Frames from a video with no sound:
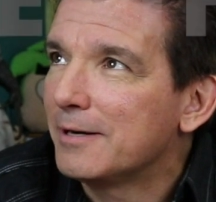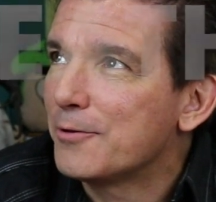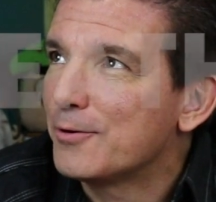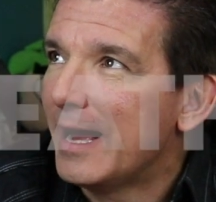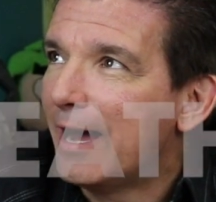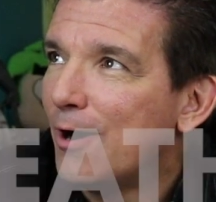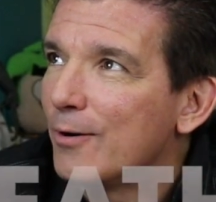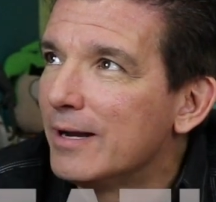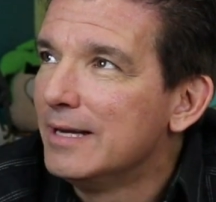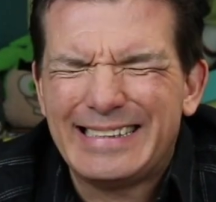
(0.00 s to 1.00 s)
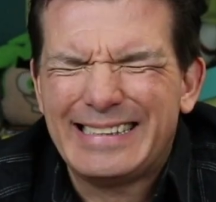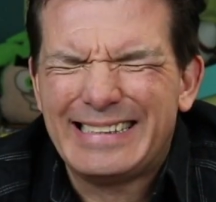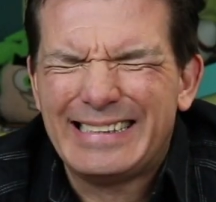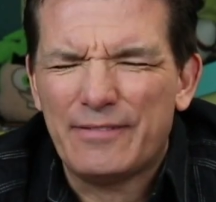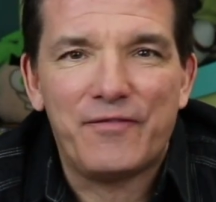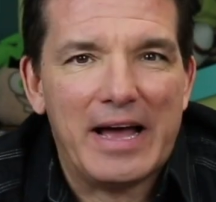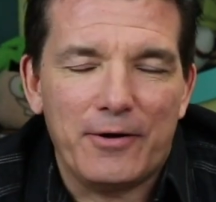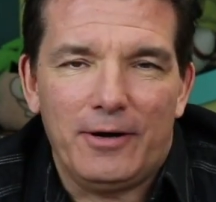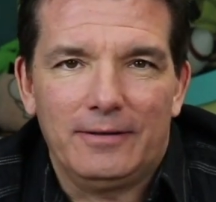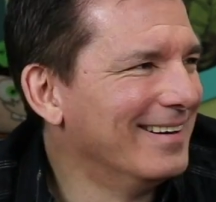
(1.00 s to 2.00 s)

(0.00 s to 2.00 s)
another noun. Uh, feather.